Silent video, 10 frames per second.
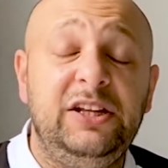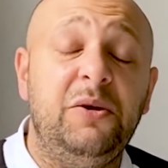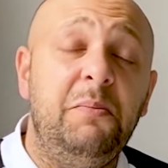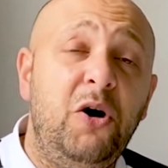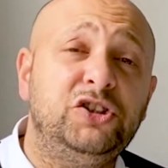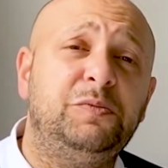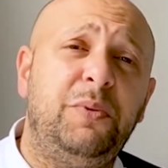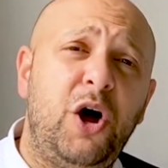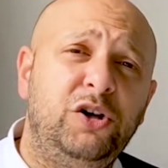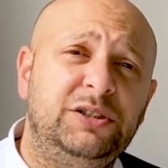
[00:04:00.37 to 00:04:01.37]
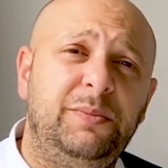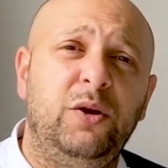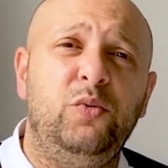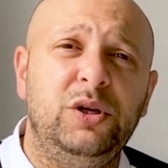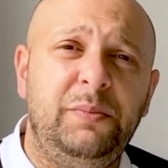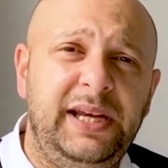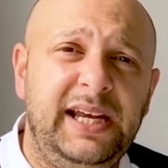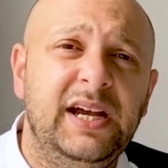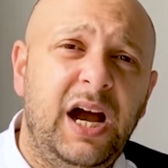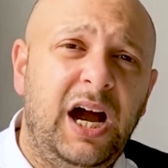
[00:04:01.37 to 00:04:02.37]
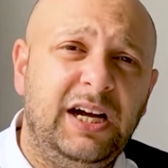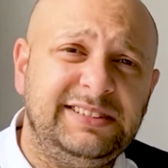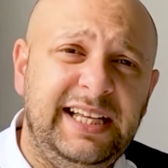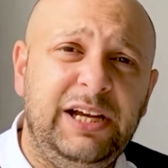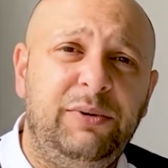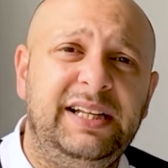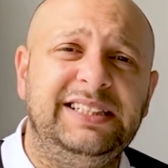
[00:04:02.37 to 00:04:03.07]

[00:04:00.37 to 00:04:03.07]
The most plausible would be staying with